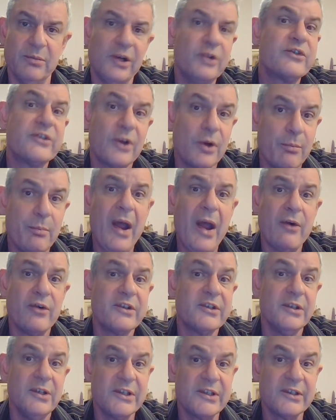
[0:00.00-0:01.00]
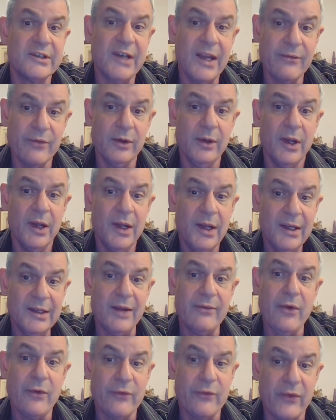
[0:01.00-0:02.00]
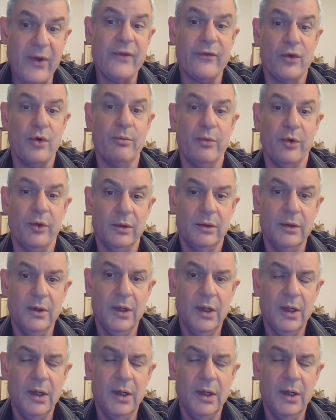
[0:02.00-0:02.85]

because the comparison is never favorable.